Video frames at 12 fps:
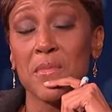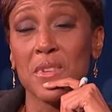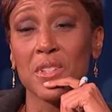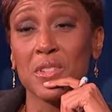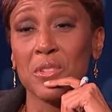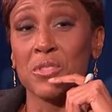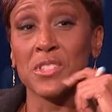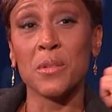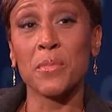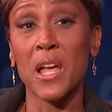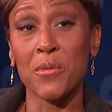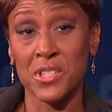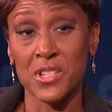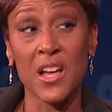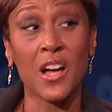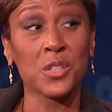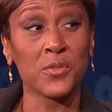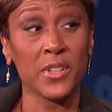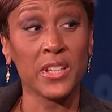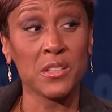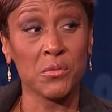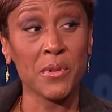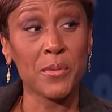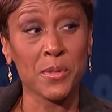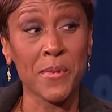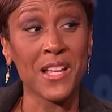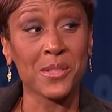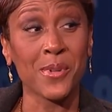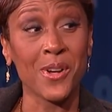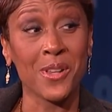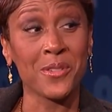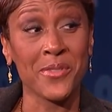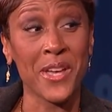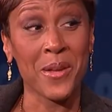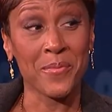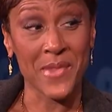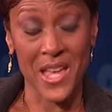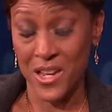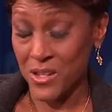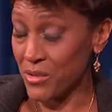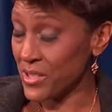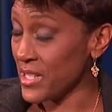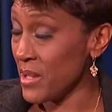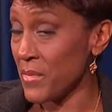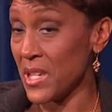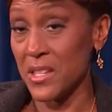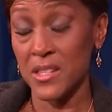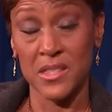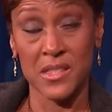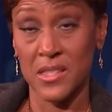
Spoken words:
You sent me, I was in Knoxville at the Women's Basketball Hall of Fame, and you sent me,